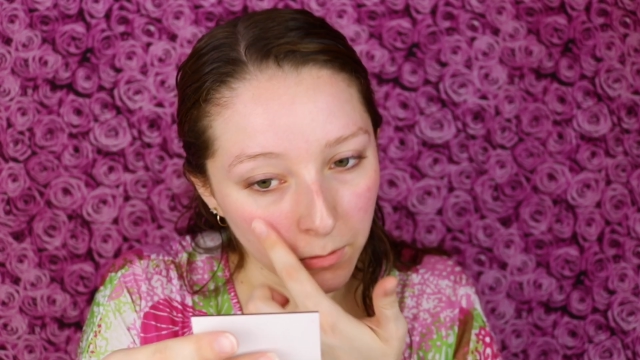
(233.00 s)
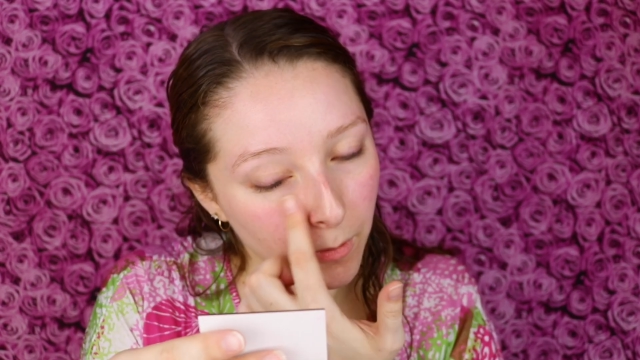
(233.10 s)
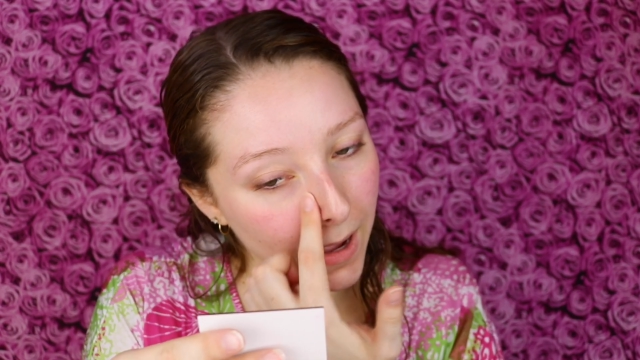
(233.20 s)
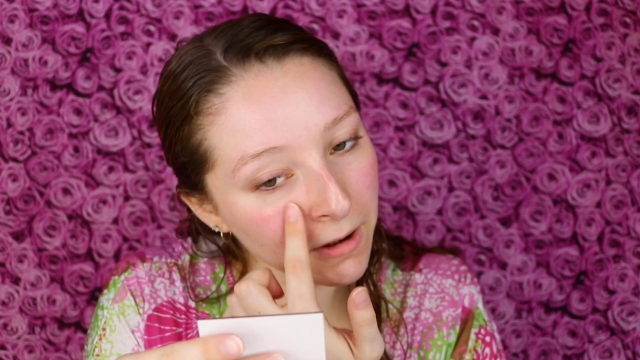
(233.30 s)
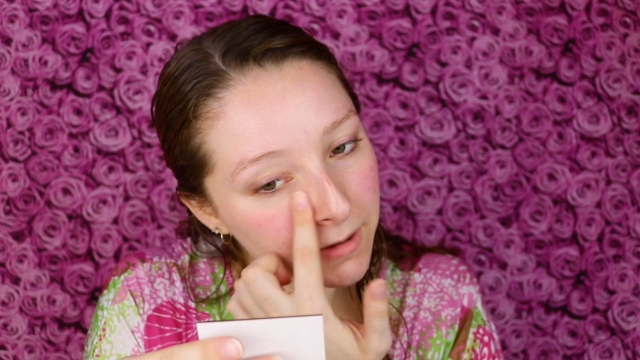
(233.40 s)

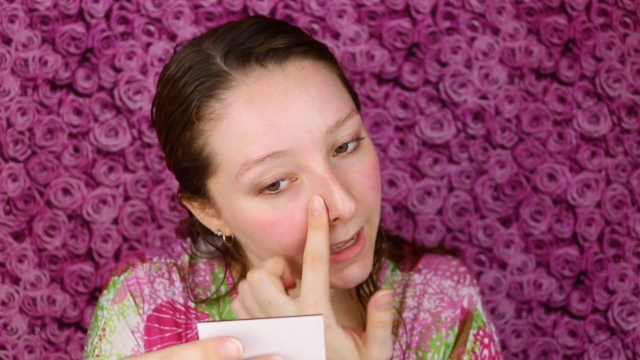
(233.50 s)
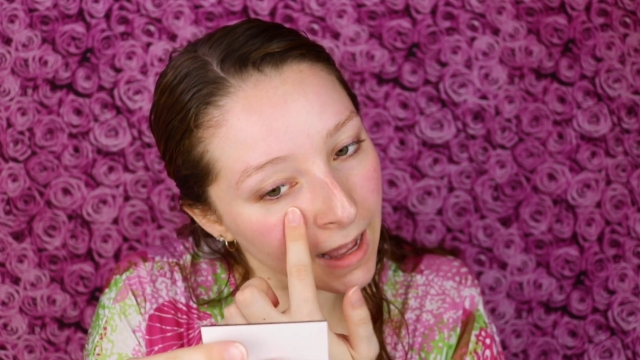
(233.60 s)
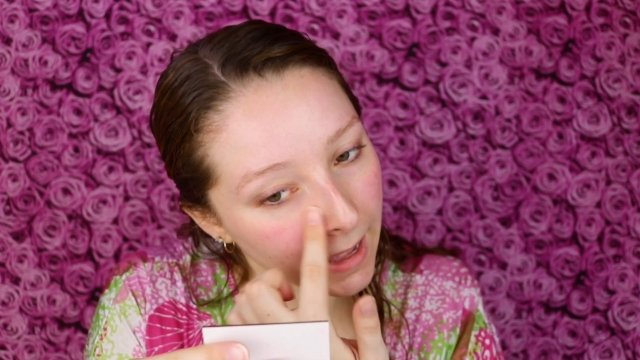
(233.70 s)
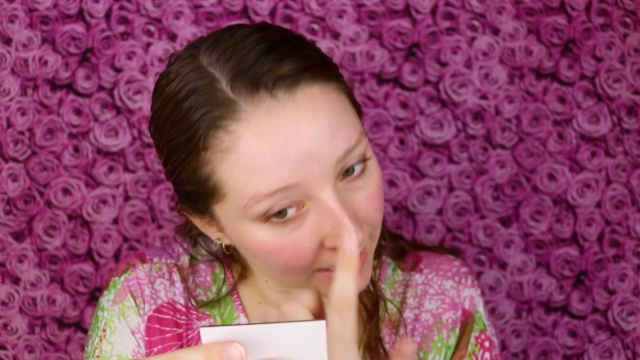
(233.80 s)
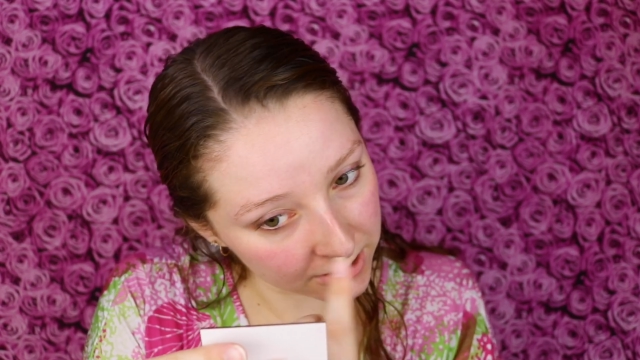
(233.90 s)
Wow, yeah,
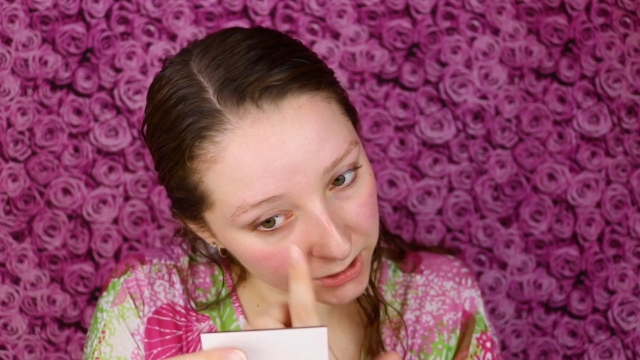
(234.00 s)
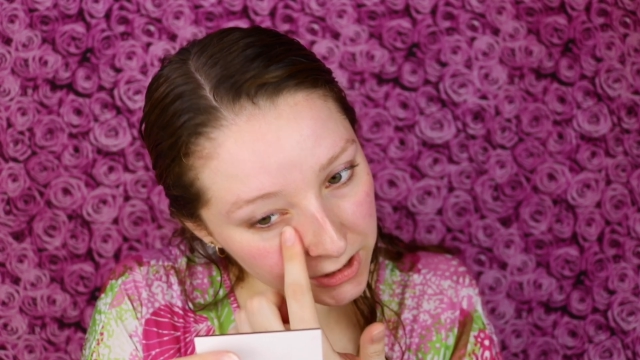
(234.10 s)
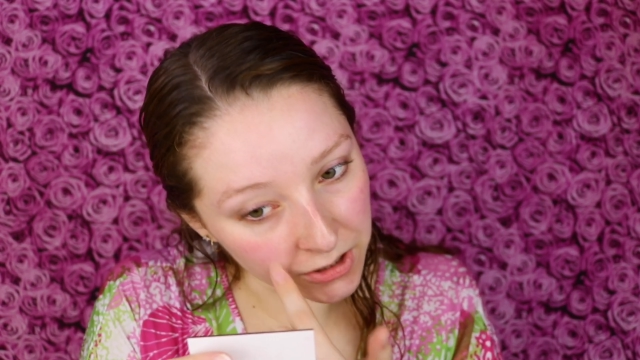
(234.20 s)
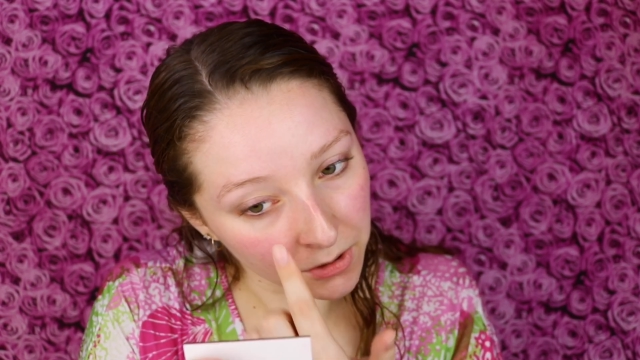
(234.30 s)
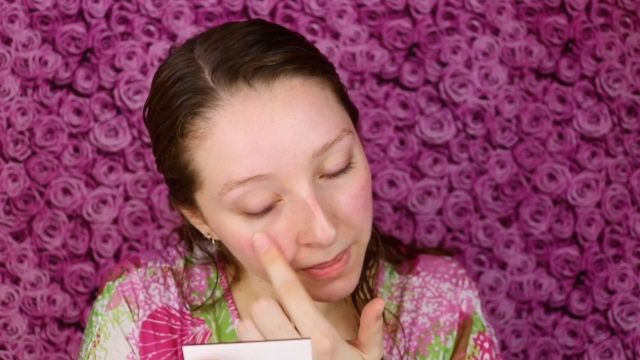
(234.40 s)
I actually
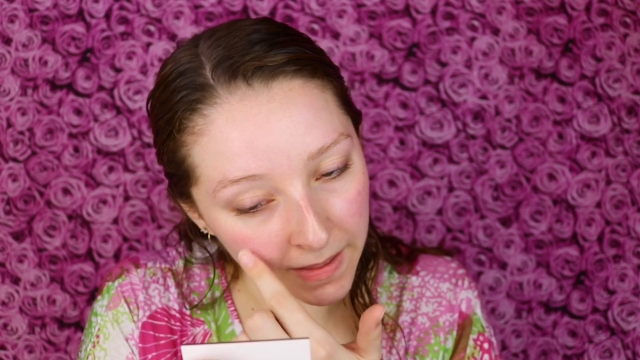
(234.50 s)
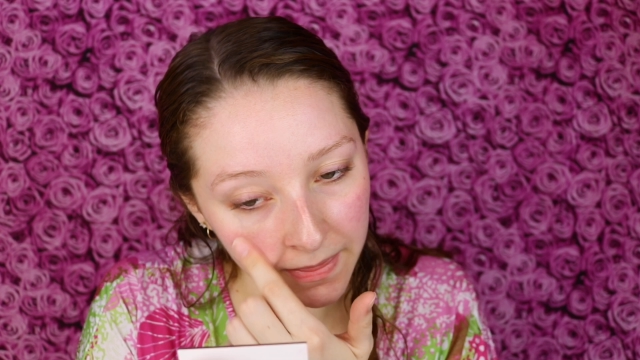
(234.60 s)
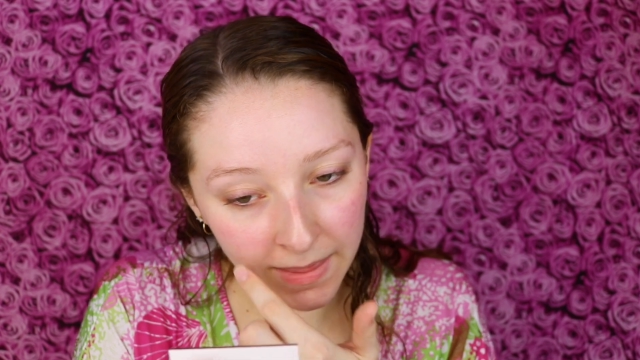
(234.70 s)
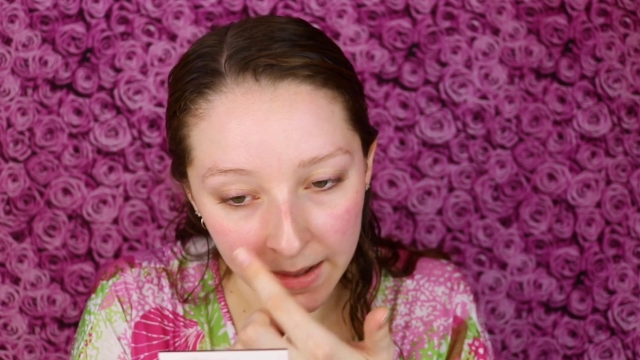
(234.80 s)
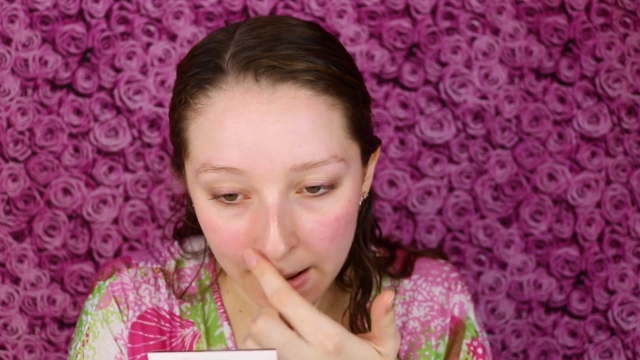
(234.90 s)
do
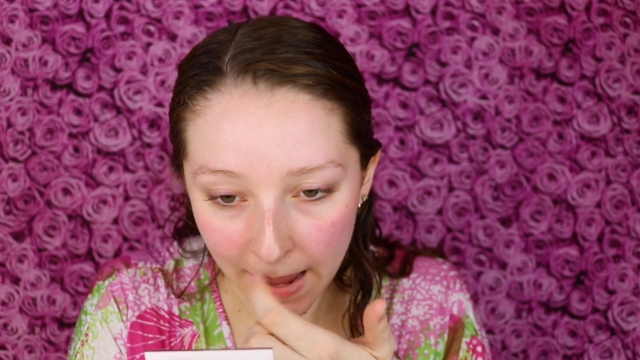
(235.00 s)
think that